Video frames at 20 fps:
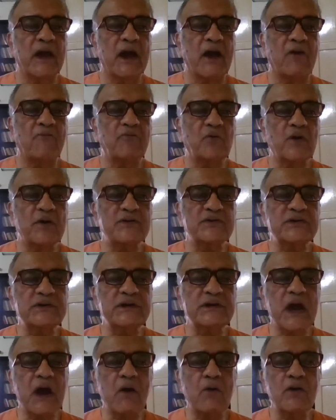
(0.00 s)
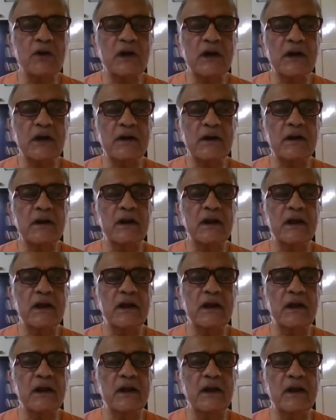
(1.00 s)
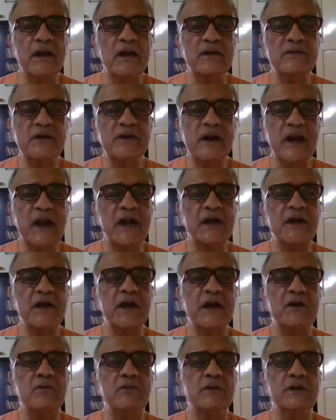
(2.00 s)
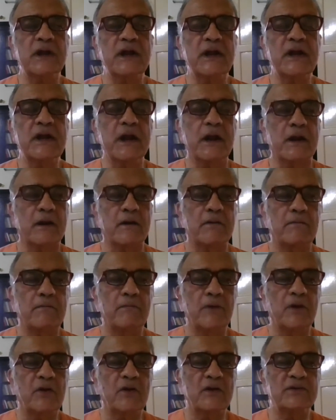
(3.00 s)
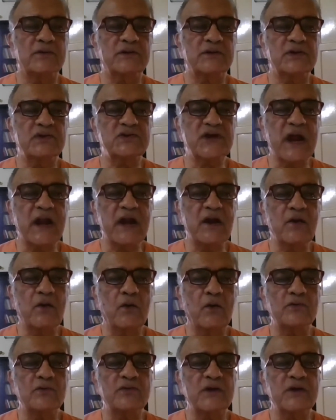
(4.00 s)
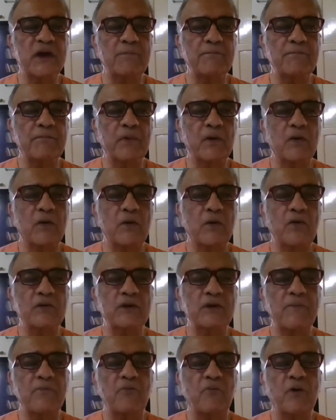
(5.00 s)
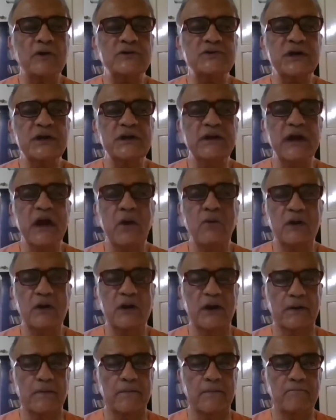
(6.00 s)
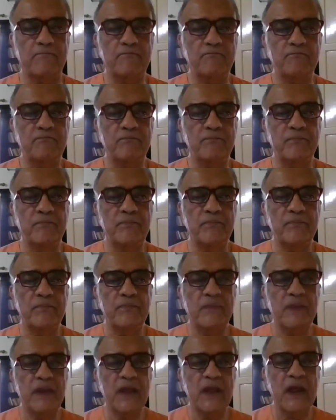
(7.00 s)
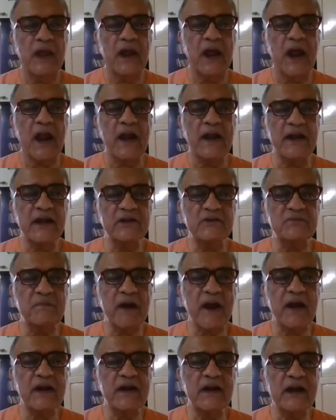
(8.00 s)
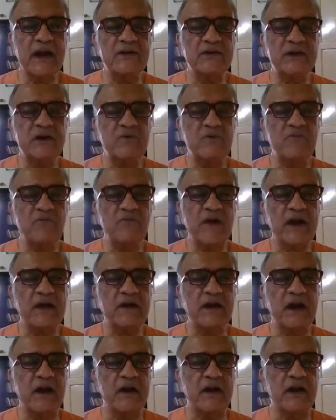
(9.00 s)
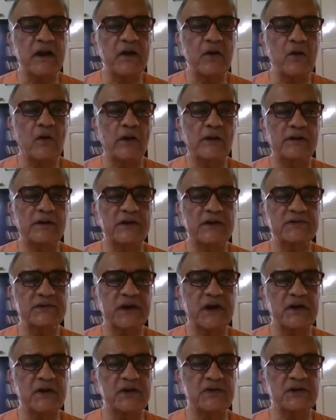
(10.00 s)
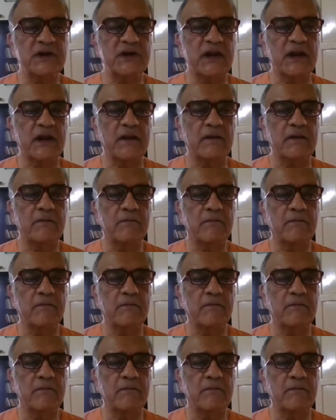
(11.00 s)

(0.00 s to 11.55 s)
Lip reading: Of course, the outer is related to the inner because the child grows up watching the outer, and his mind gets infected in all this conditioning.